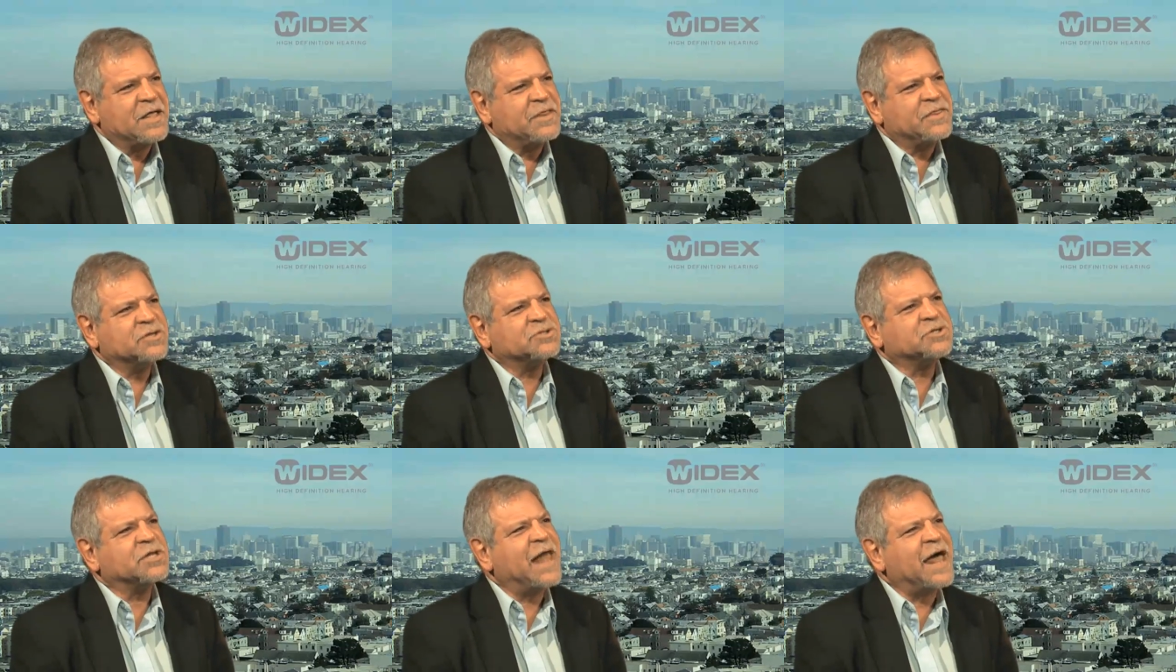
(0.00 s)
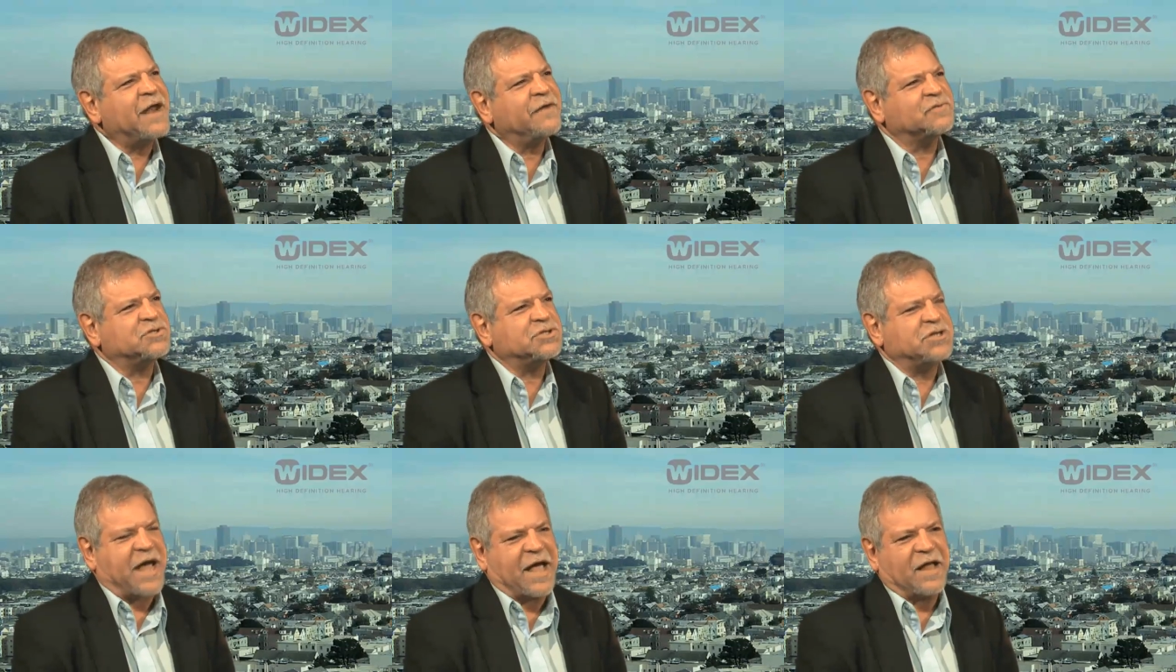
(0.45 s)
There's a lot
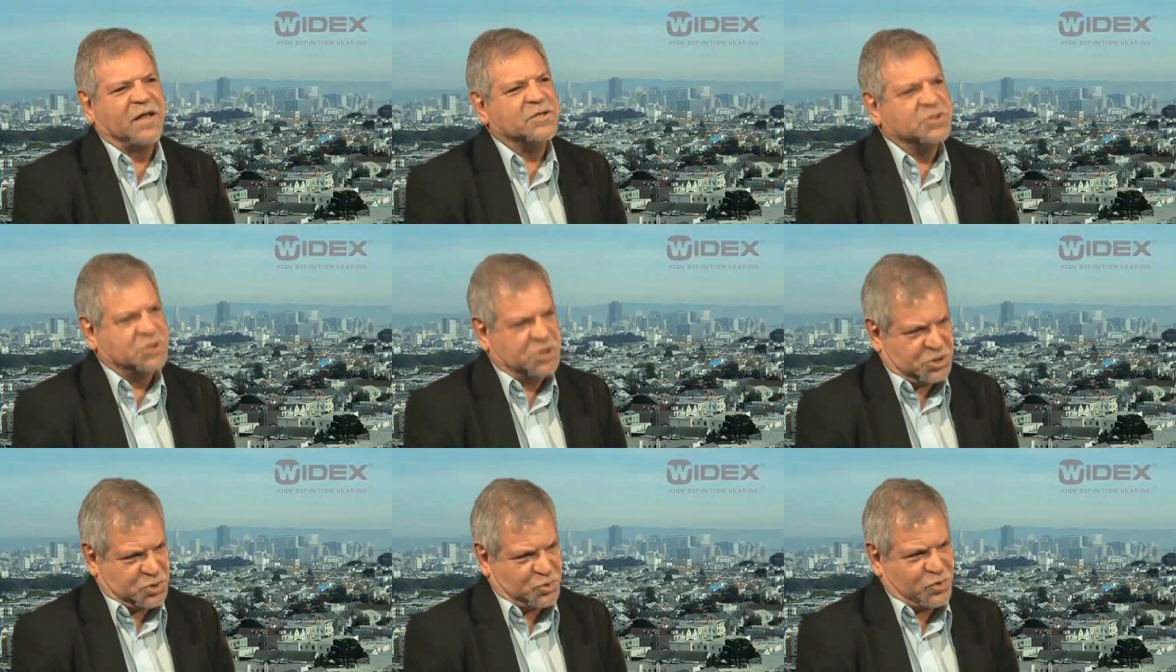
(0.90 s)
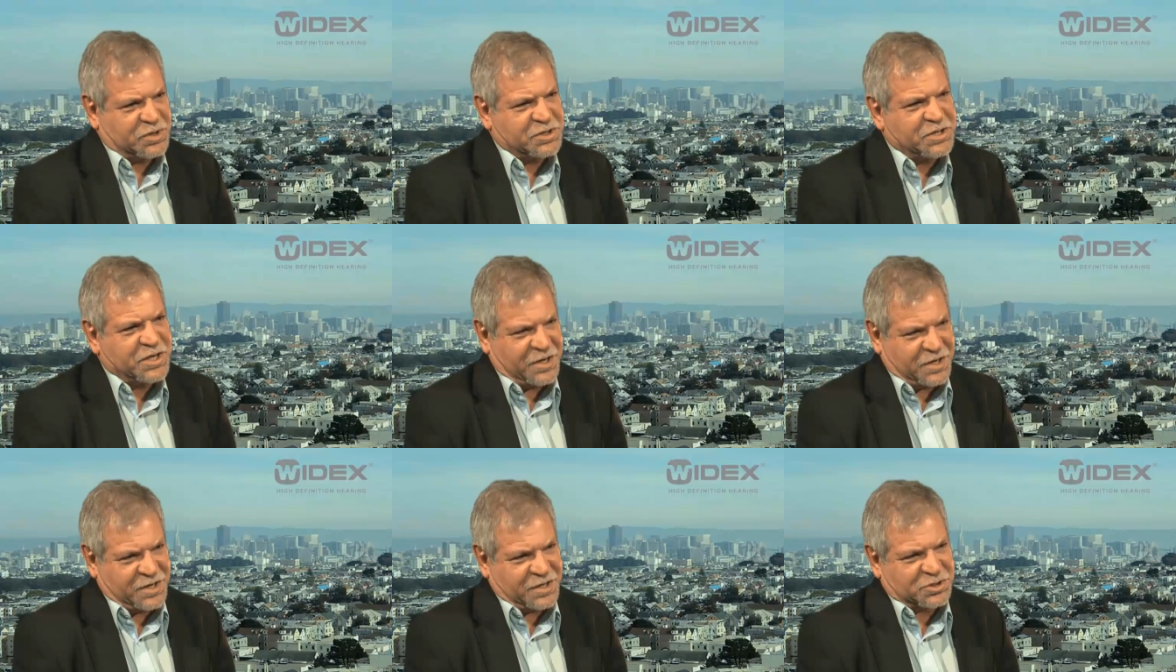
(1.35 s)
of challenges with
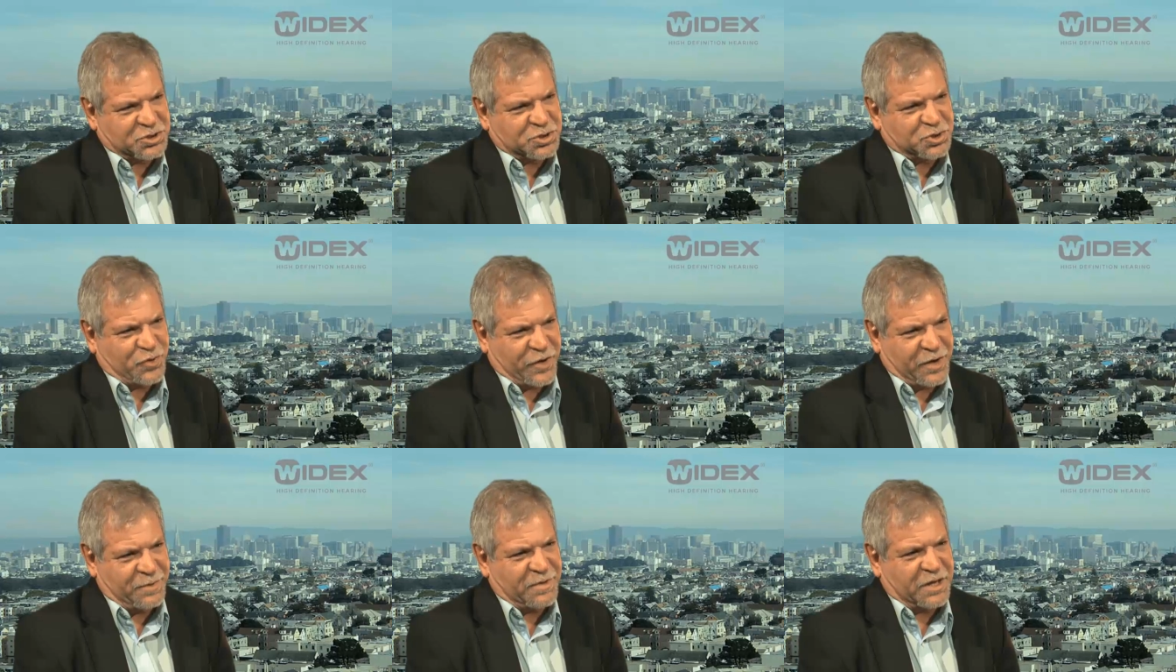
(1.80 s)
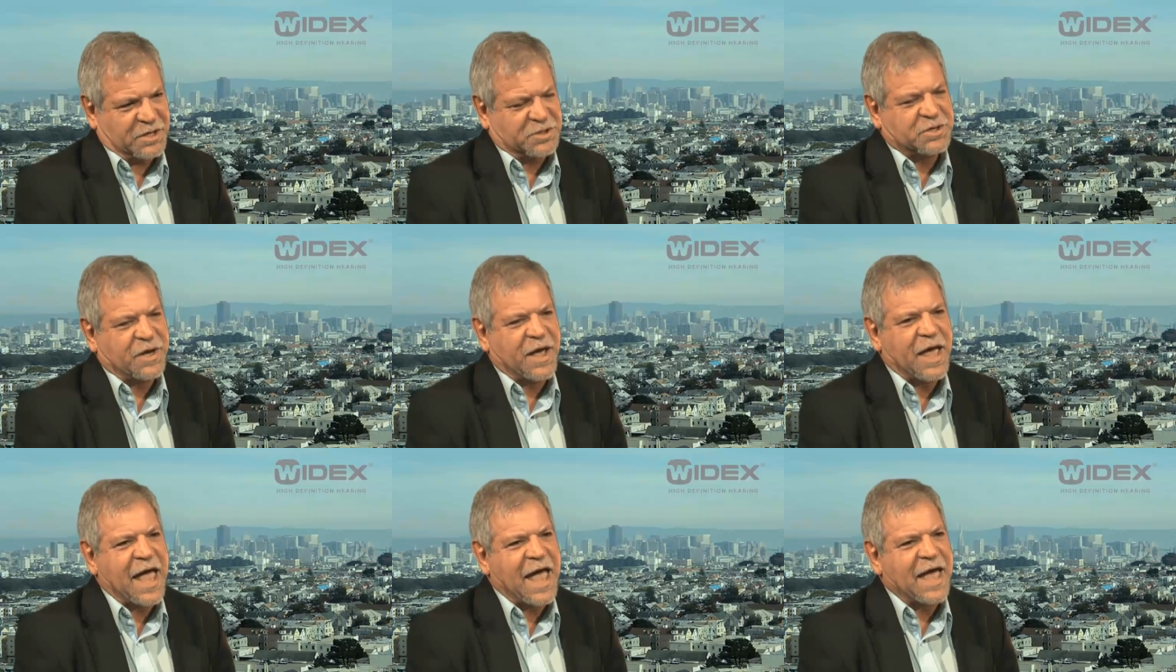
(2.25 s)
tinnitus
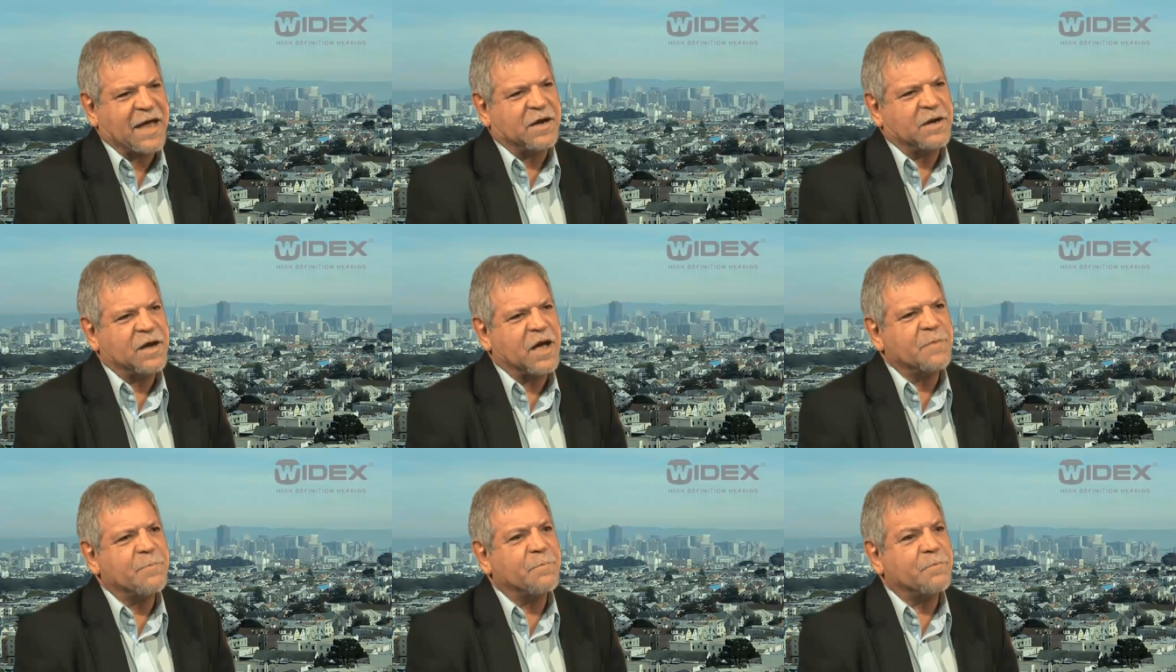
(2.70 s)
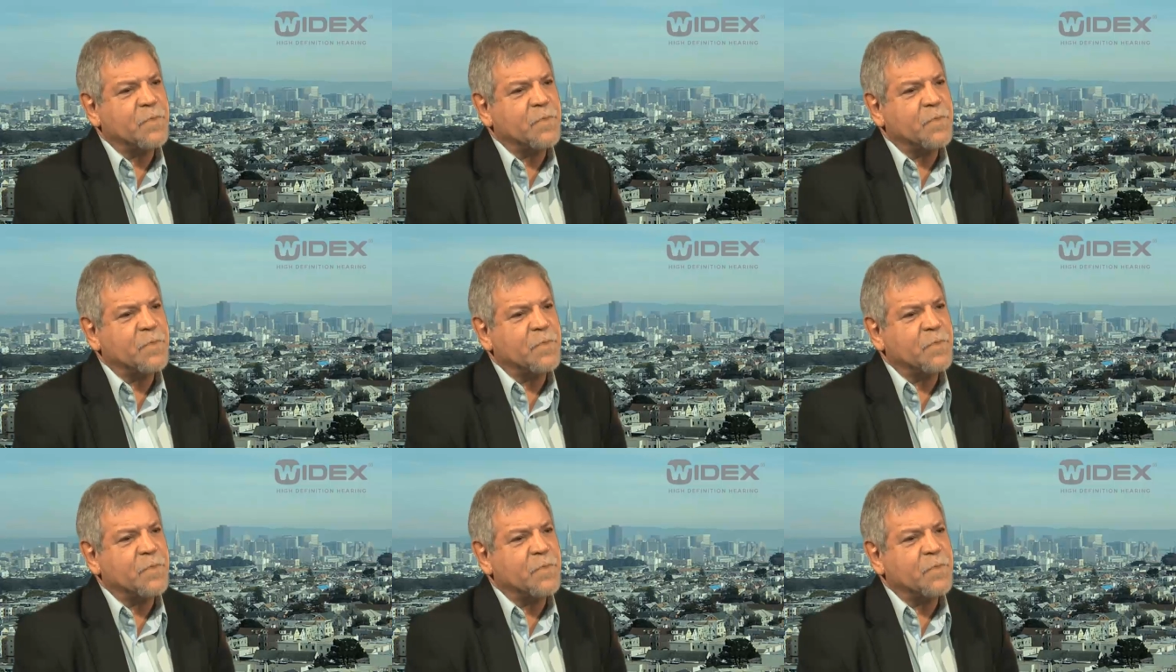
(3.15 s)
treatment, and